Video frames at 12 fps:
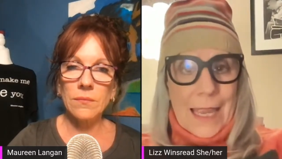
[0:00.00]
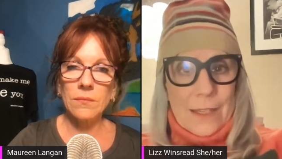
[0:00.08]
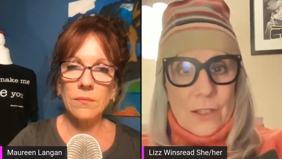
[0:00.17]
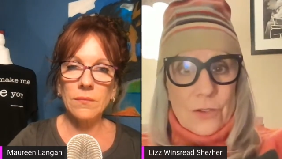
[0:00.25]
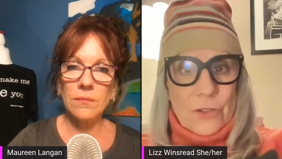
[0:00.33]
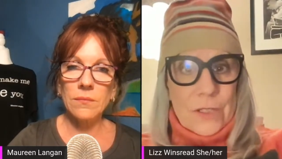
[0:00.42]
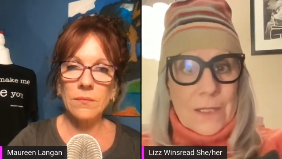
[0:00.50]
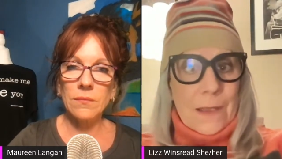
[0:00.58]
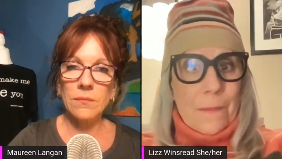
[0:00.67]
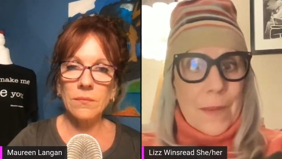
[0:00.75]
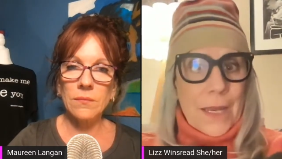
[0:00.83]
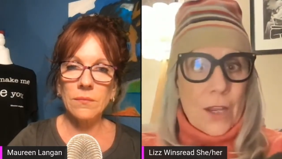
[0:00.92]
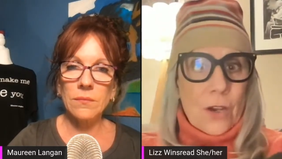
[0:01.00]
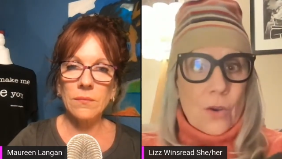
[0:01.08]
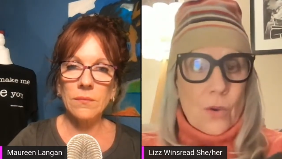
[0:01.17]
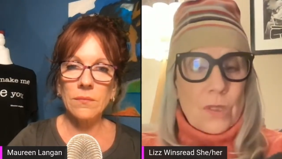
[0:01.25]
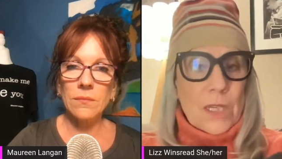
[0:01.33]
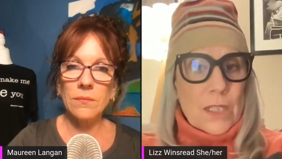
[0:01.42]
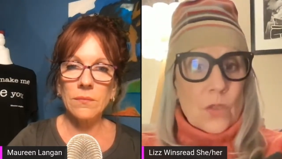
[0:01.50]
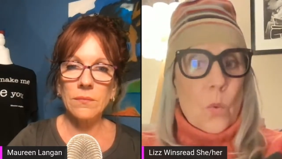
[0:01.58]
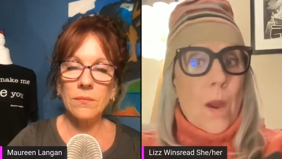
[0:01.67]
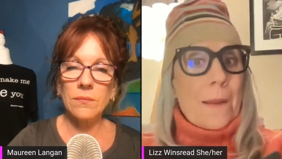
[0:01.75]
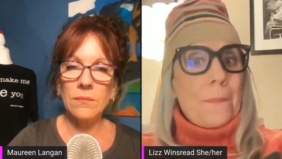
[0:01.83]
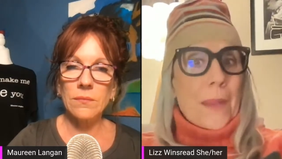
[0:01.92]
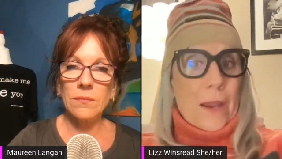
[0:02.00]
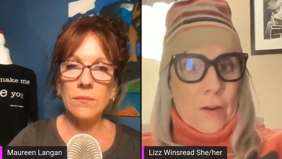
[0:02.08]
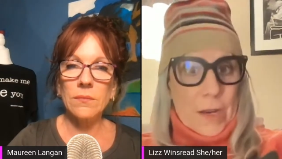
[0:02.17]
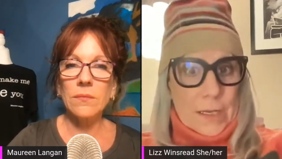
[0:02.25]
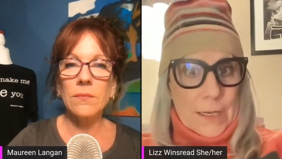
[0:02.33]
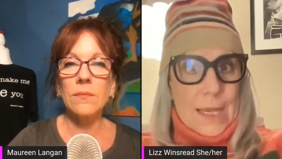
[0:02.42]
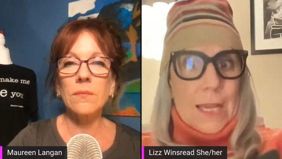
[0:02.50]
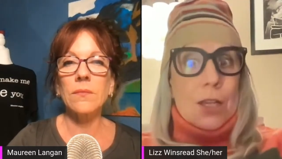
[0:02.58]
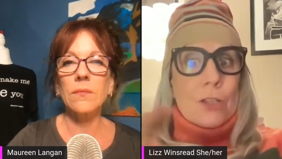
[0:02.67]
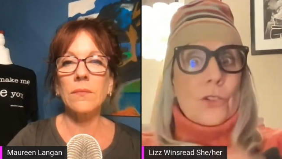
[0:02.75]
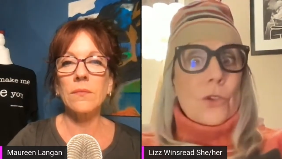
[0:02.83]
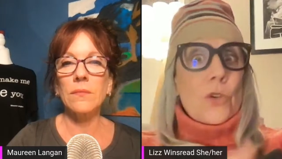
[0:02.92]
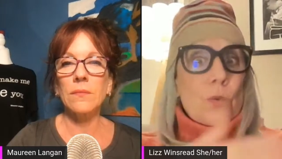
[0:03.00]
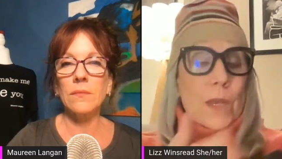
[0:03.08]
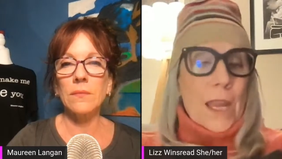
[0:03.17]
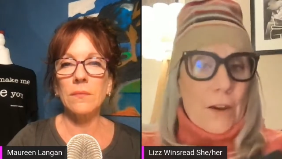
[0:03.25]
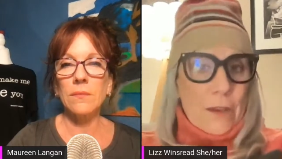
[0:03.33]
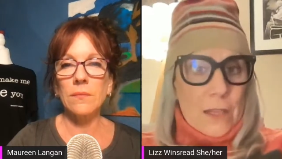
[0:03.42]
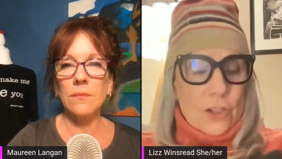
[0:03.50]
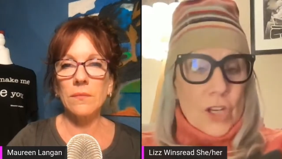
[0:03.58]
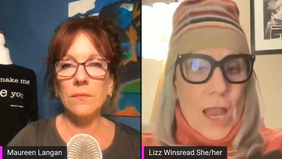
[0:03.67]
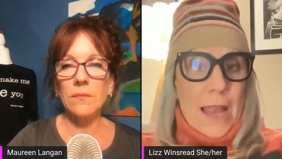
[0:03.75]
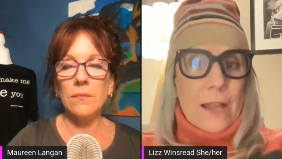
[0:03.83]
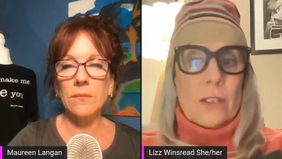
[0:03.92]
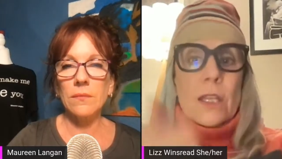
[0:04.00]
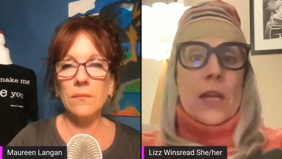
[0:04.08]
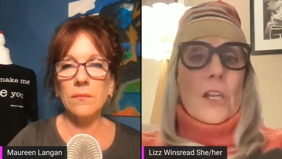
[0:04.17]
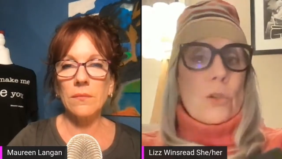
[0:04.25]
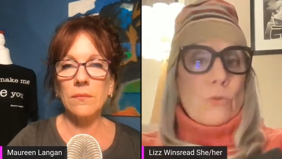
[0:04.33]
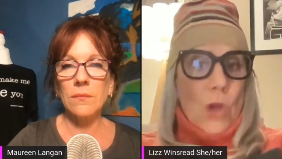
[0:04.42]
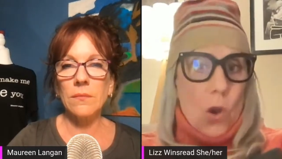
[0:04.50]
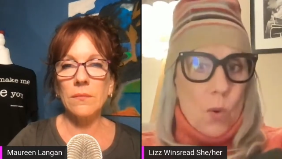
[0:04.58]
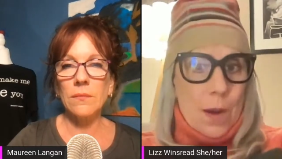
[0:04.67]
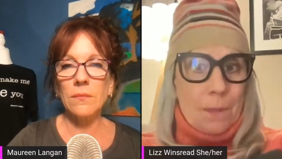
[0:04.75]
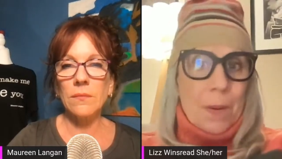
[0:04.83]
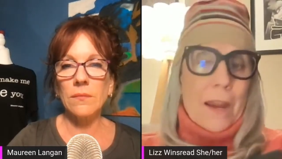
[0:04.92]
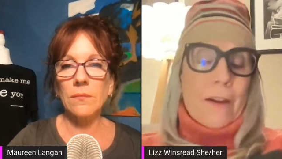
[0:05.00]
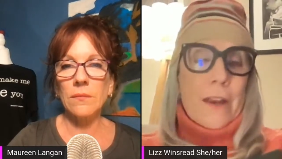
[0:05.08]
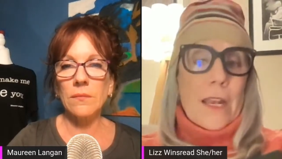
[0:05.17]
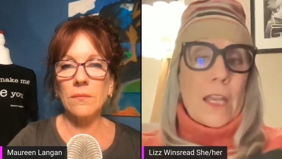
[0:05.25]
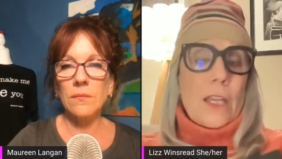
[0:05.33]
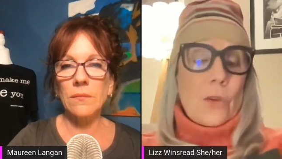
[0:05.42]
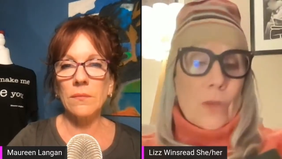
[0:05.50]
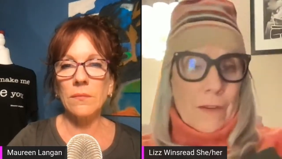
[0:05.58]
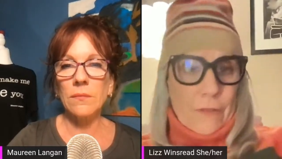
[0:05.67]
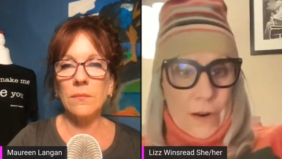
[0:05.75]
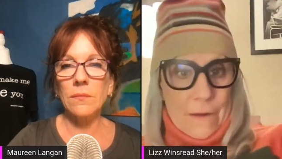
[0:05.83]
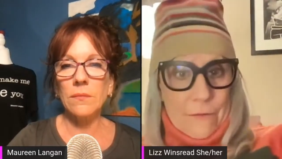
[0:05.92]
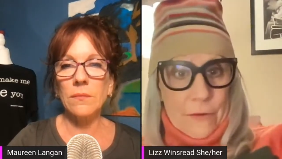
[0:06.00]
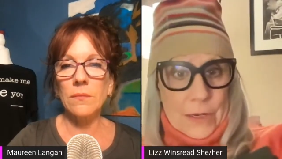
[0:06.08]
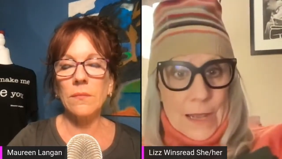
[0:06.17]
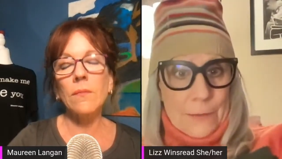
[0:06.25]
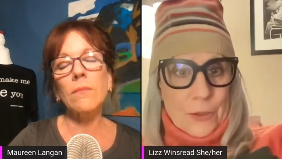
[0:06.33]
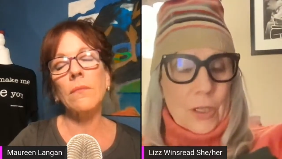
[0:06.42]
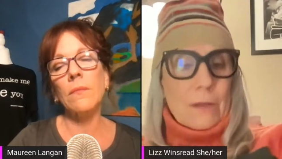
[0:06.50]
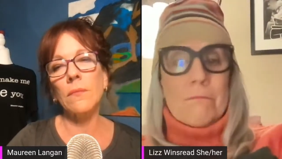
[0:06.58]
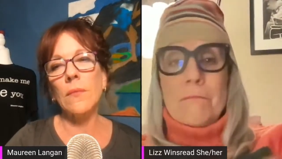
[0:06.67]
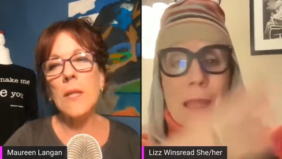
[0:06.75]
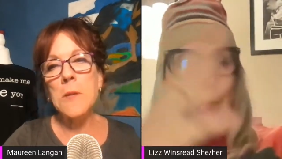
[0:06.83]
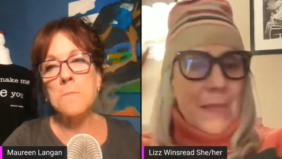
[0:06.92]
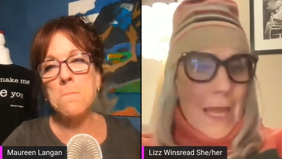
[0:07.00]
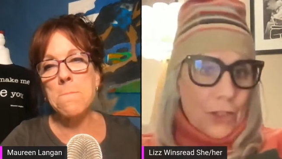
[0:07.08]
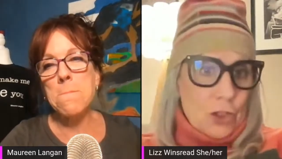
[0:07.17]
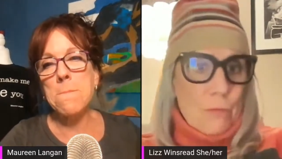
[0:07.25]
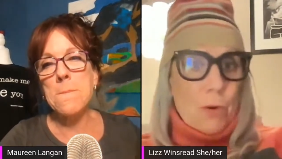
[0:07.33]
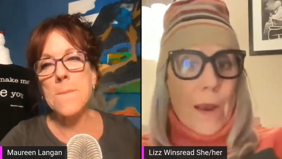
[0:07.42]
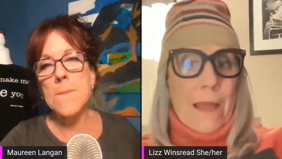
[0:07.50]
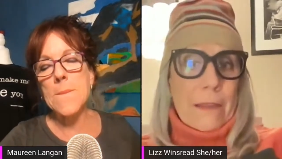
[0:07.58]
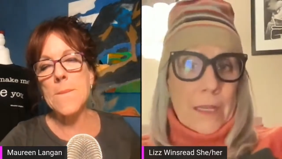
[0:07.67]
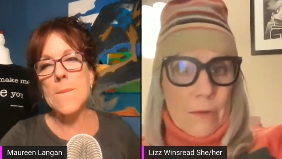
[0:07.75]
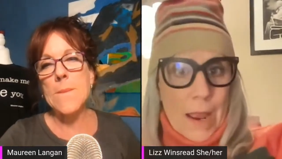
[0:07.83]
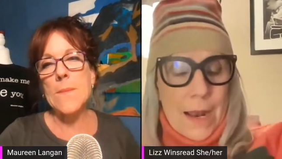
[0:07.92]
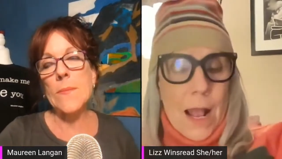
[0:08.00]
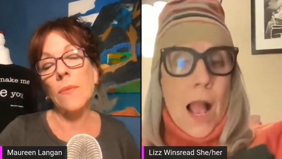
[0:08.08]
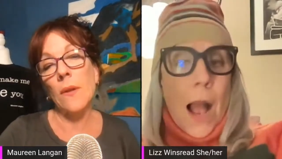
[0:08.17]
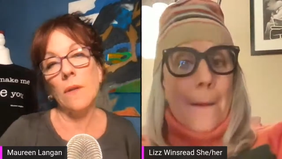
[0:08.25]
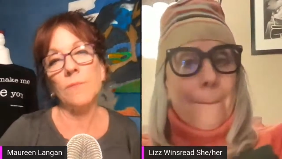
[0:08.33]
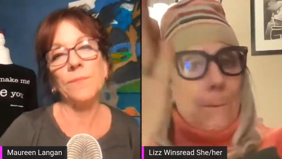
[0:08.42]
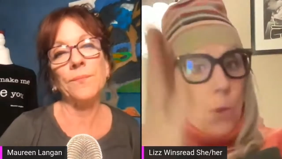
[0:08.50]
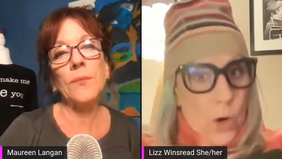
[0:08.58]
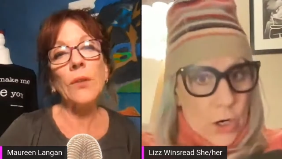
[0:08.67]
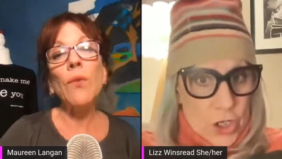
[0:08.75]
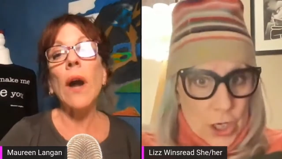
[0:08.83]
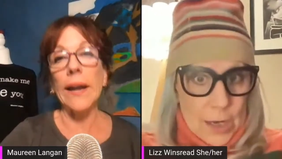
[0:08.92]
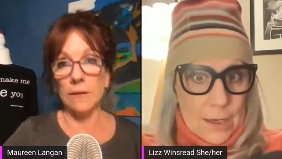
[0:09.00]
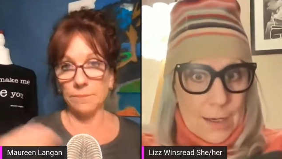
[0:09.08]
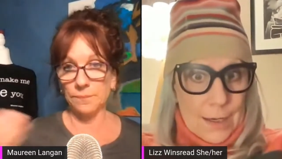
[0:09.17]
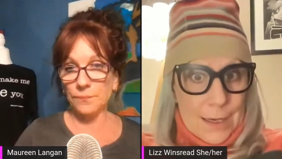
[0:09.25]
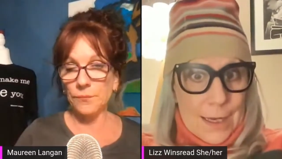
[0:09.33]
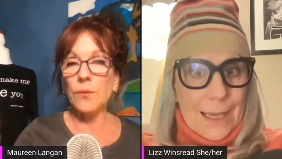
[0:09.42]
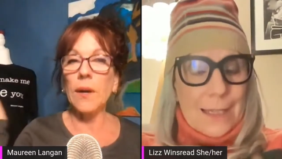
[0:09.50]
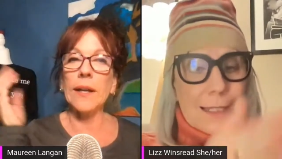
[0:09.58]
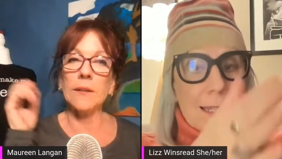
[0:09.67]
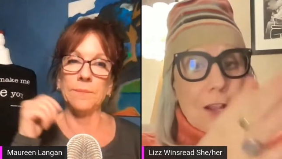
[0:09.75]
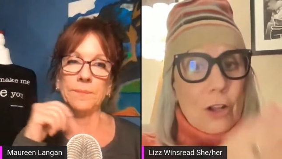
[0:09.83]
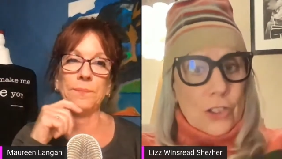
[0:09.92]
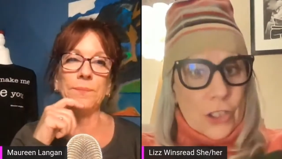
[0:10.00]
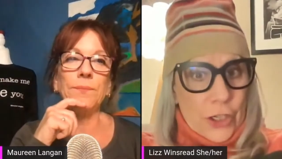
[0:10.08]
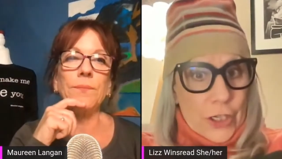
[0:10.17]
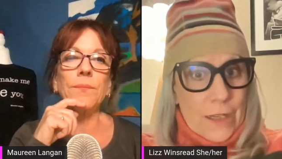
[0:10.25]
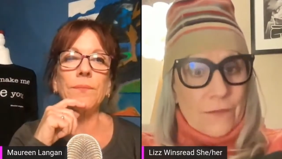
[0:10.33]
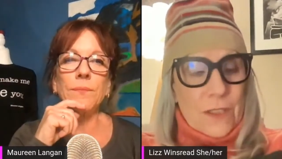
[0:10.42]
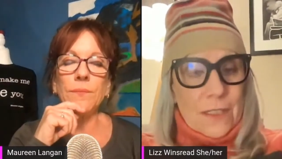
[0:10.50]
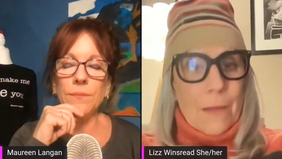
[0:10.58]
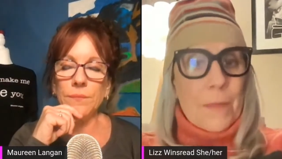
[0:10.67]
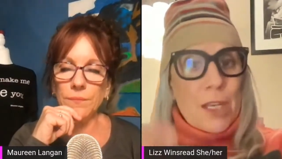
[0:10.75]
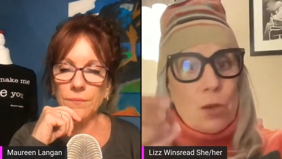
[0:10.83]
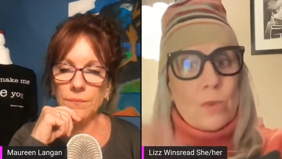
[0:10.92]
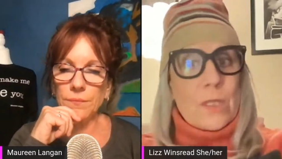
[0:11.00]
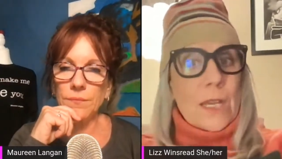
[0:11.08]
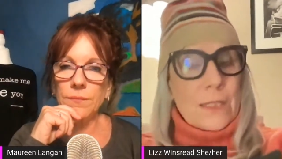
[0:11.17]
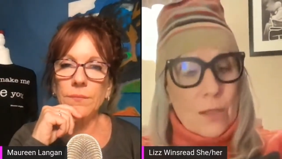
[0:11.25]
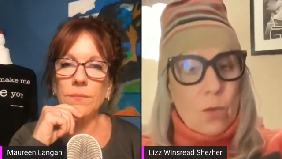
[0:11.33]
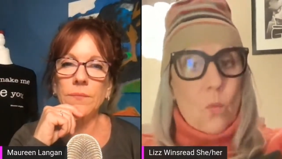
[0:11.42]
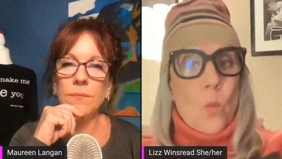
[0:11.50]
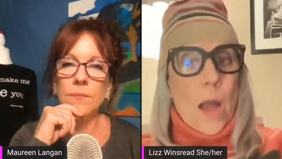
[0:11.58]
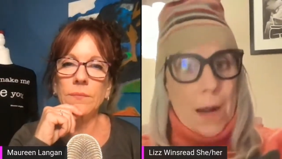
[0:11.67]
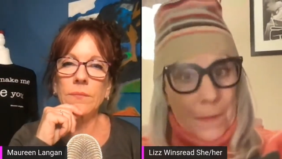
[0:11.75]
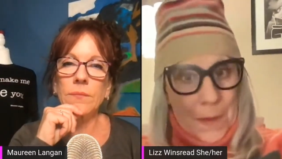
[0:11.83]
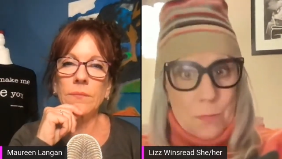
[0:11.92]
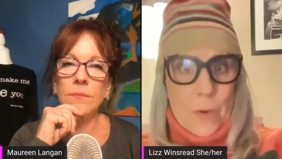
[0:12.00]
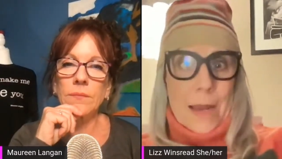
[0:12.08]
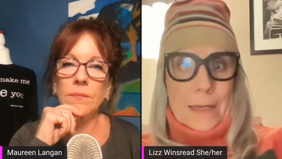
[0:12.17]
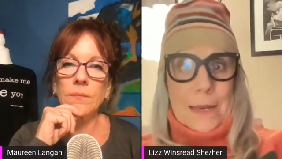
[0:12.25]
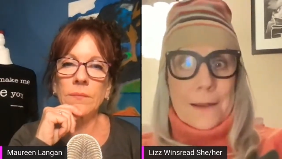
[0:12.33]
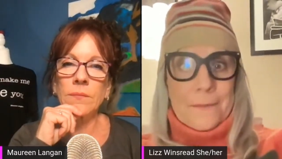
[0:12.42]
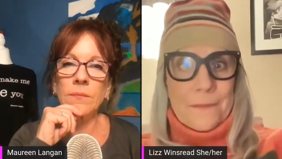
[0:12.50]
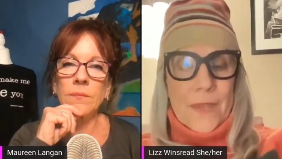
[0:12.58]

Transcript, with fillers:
Speaker 1: answer to somebody who doesn't want a parent. So you carry the child, you don't want a parent, you give it up for adoption. Mm-hmm. Maybe that's your morality, right? Abortion right is right. the alternative to somebody who doesn't want to be pregnant.